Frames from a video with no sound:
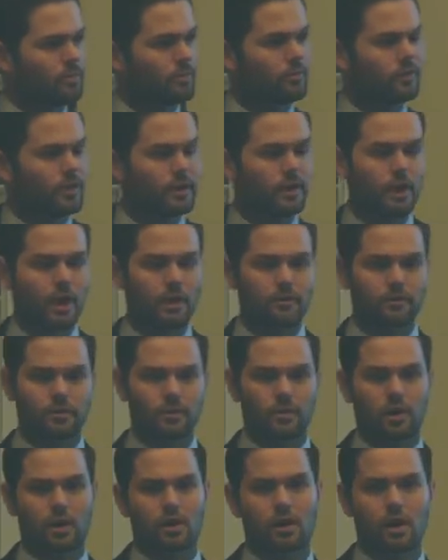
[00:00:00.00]
very
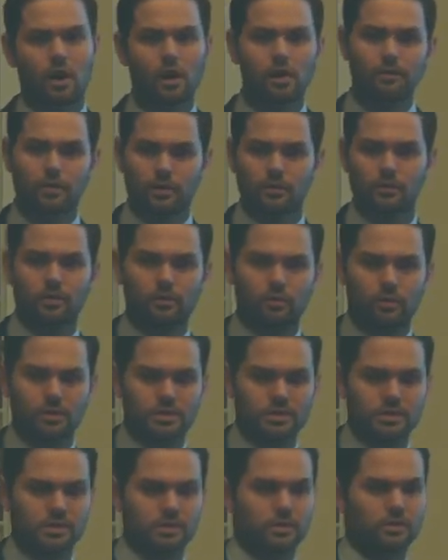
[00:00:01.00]
often, all of our
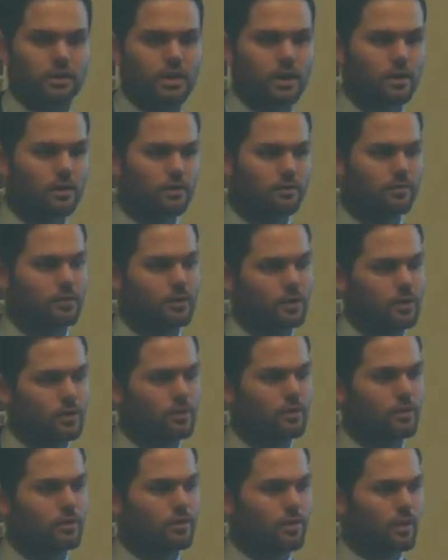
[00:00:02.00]
resources are there for
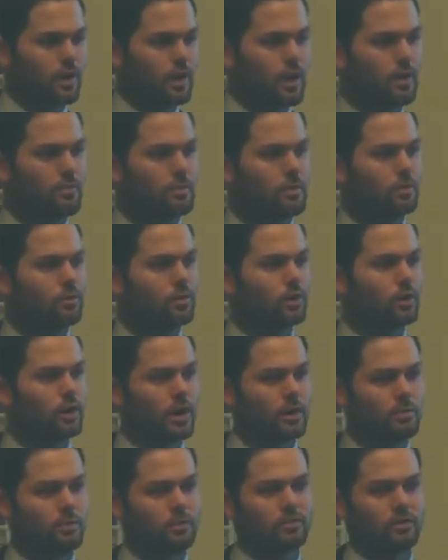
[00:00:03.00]
youth, and we're
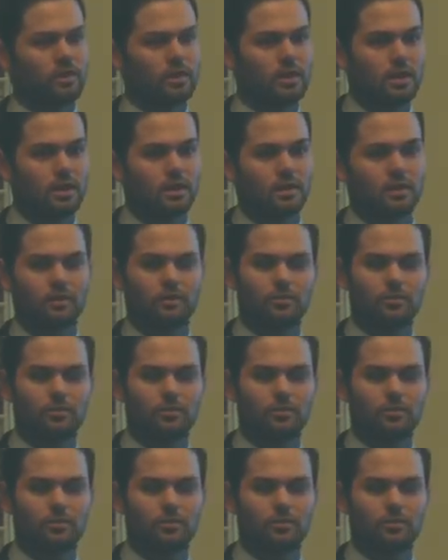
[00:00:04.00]
able to hear